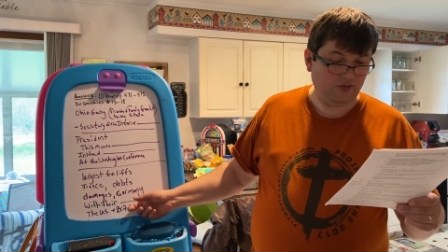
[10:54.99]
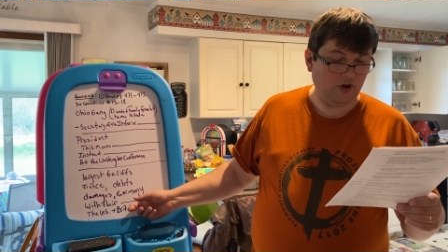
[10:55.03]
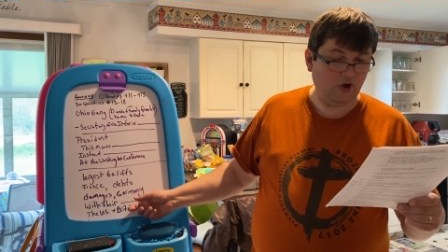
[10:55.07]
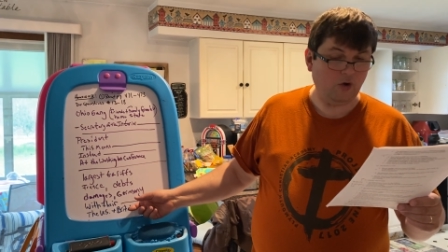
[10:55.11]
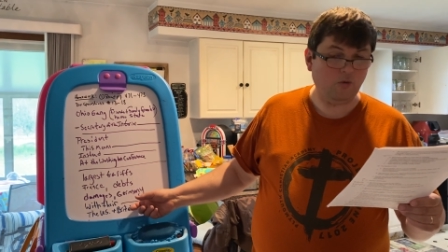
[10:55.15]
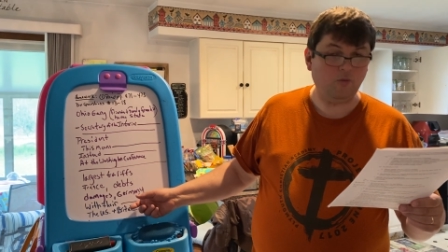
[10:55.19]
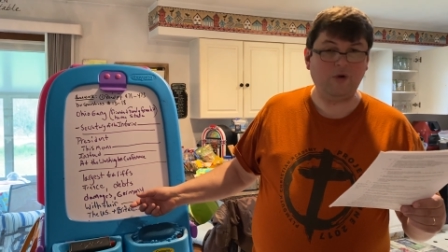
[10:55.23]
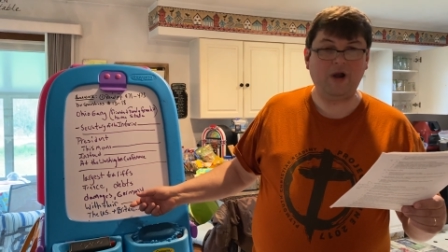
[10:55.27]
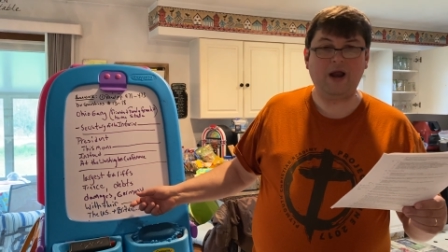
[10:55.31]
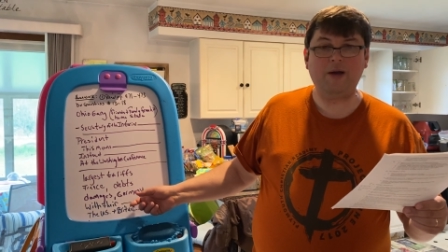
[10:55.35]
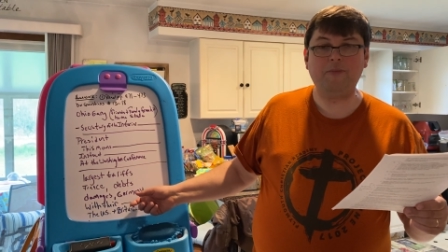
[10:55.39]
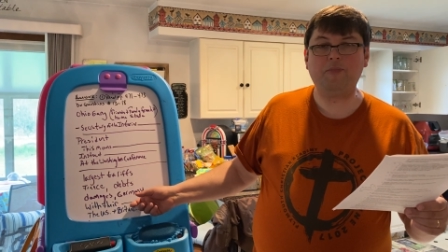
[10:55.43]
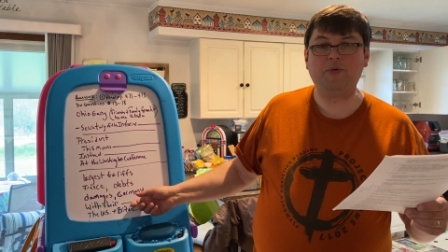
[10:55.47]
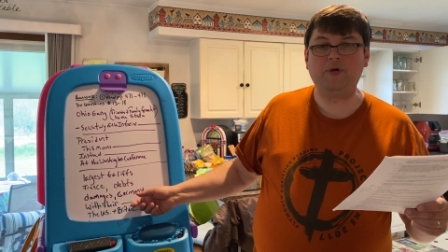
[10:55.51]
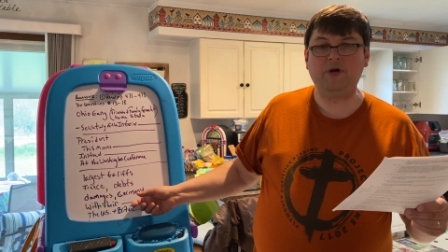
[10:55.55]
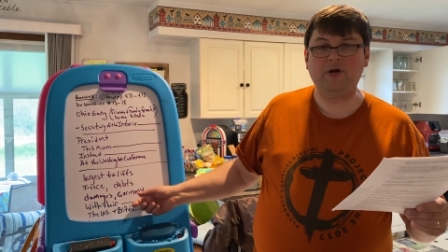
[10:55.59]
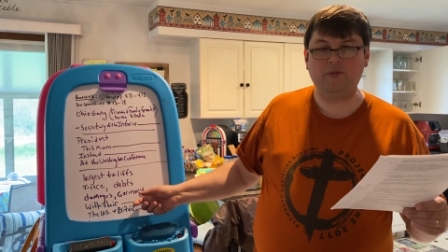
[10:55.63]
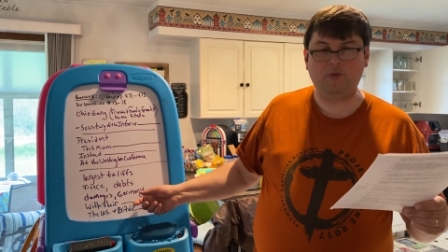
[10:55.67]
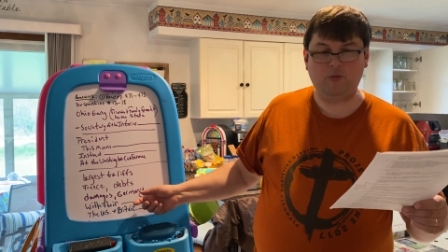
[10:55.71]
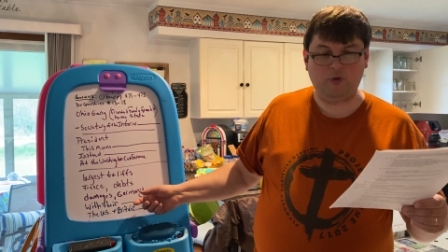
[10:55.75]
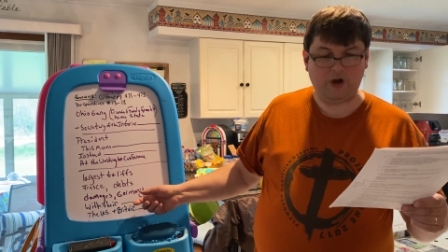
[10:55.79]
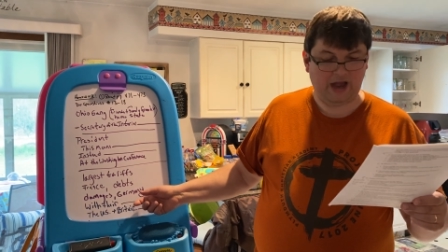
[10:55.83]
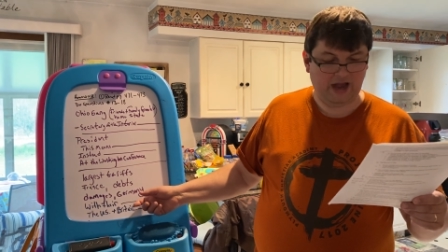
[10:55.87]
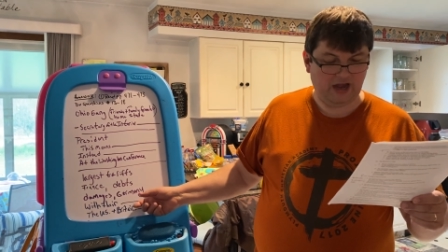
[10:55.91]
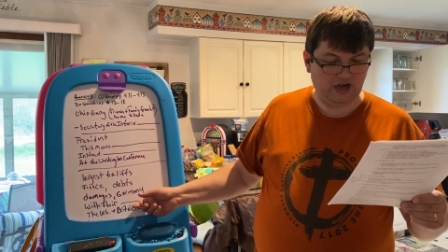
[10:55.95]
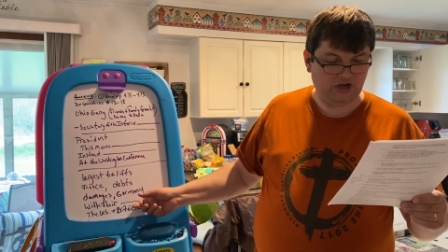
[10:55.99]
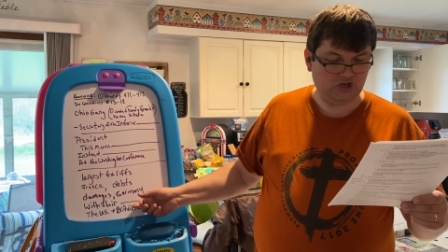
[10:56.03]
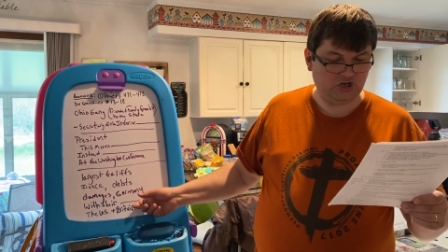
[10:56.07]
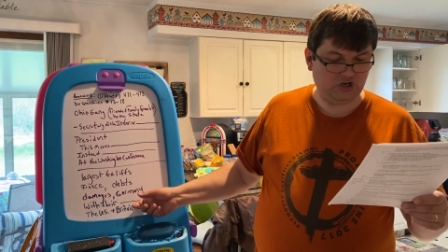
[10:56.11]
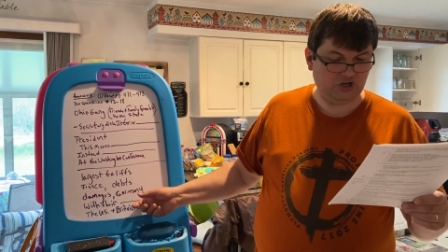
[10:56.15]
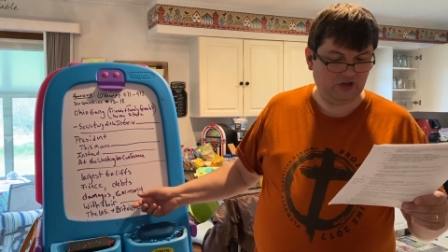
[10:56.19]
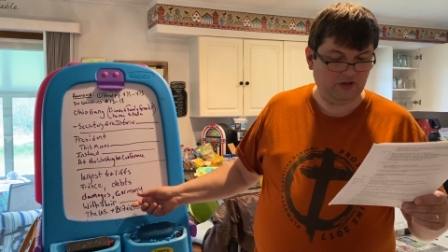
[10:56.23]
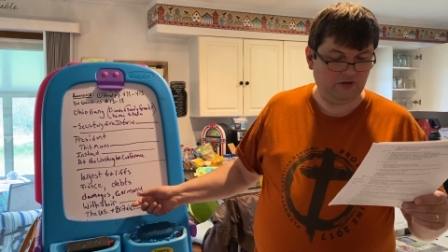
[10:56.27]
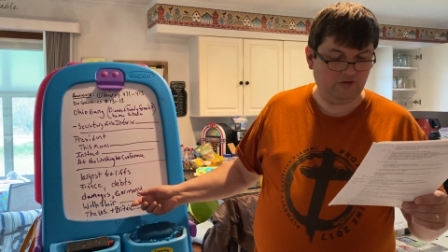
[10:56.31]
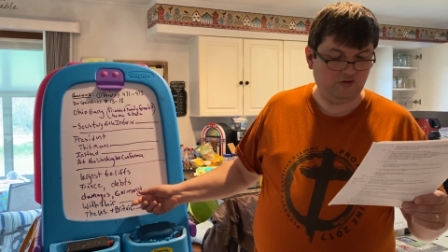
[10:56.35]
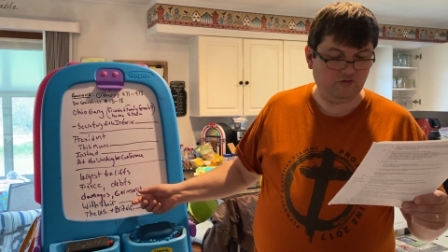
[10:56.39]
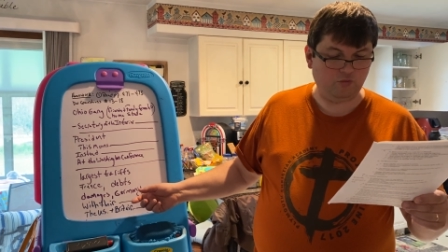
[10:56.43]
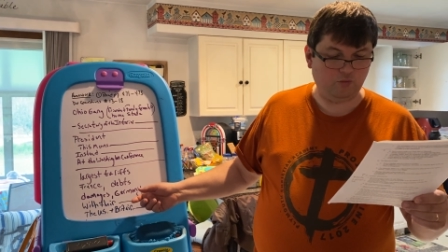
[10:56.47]
their
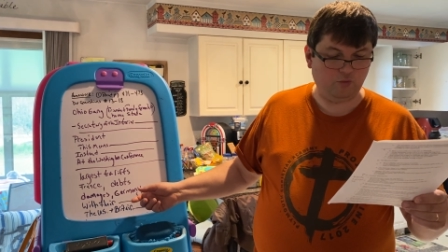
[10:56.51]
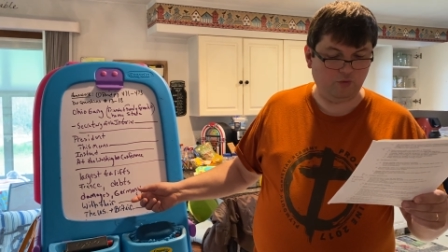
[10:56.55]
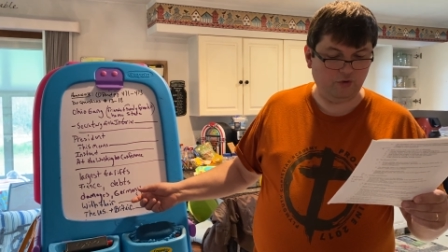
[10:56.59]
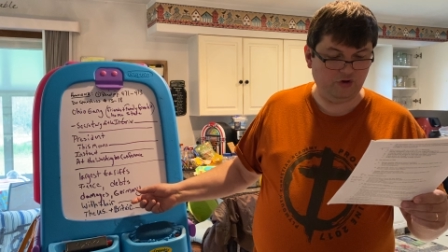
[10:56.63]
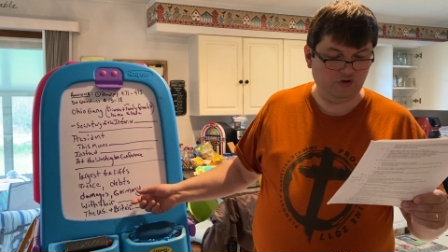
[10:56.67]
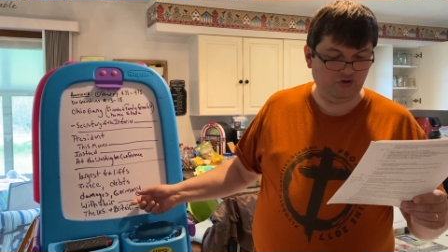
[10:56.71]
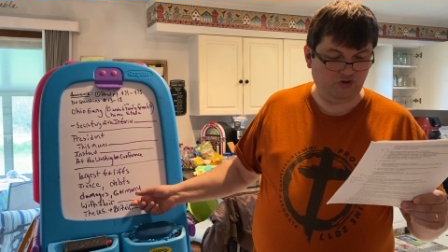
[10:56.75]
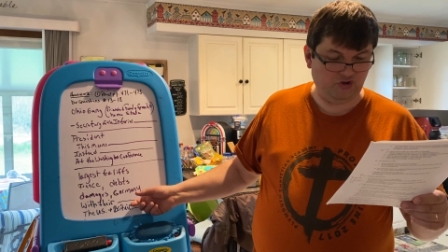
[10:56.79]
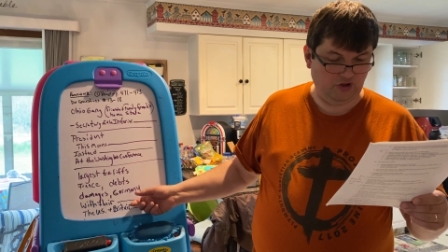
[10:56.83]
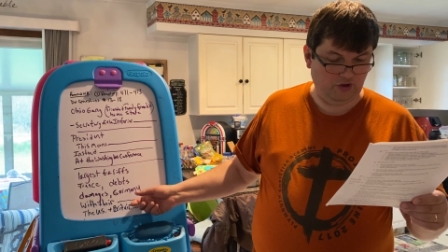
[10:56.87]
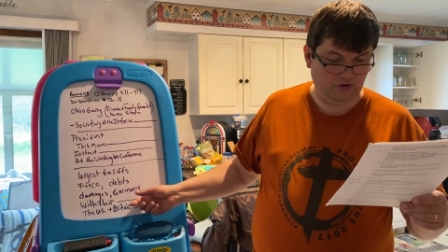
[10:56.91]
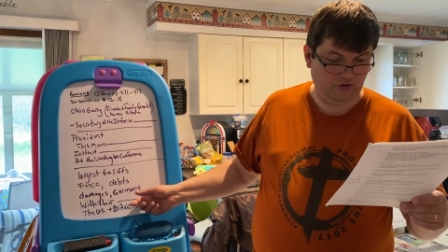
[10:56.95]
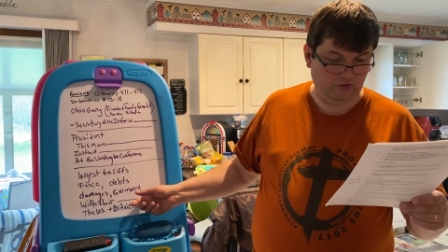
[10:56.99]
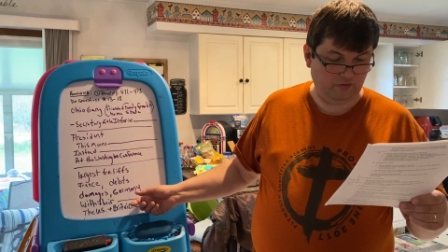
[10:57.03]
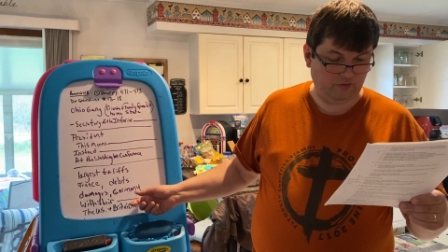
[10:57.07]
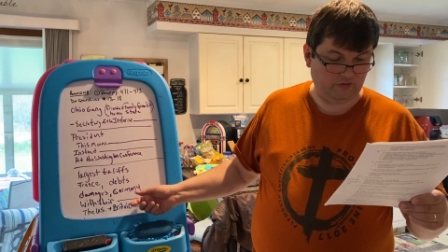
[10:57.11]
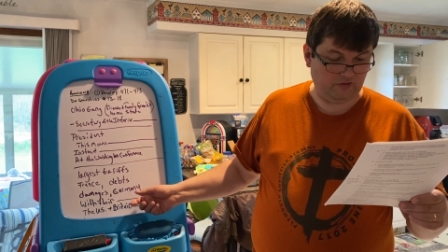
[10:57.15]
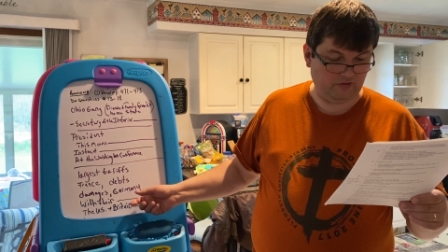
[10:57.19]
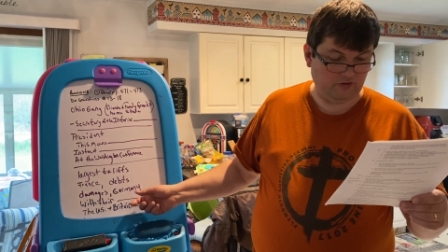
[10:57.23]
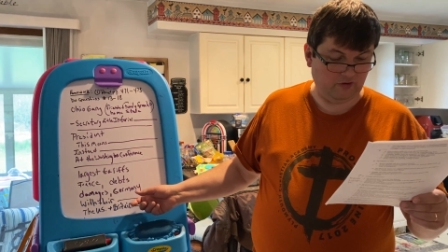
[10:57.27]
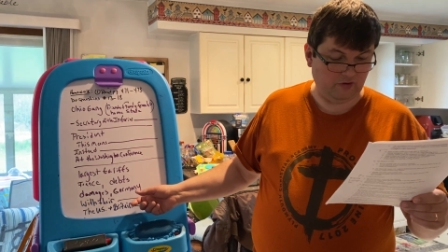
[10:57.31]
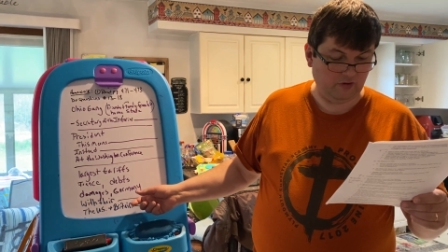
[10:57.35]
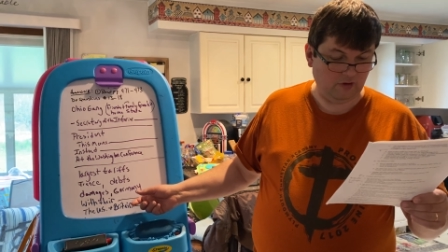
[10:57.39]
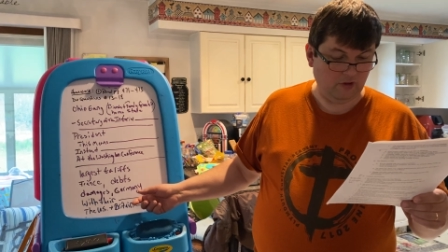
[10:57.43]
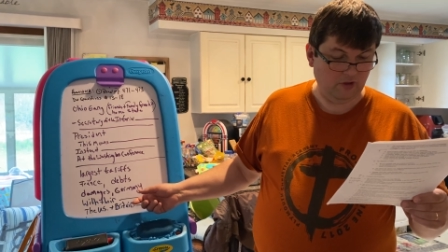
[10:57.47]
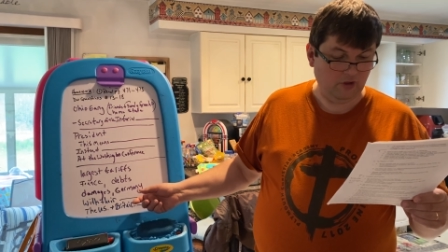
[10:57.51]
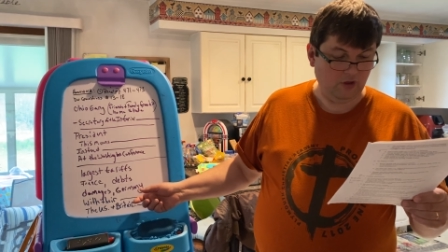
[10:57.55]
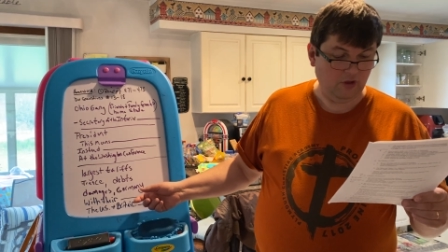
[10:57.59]
reparations reduced.